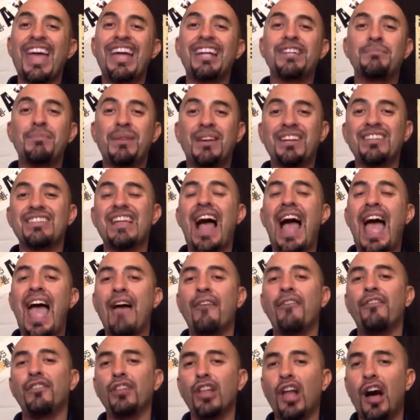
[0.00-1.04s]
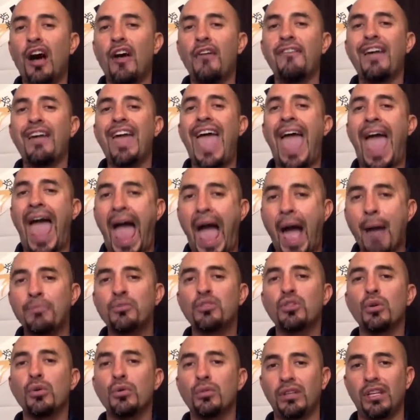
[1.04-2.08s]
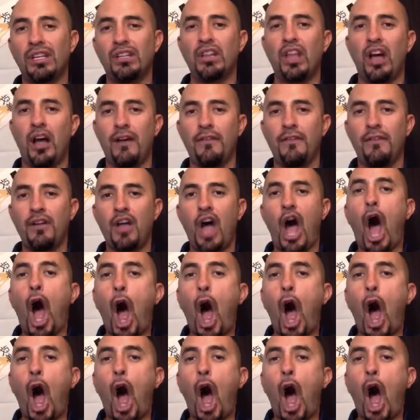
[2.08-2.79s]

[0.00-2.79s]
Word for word: it's because I have love, absolutely love,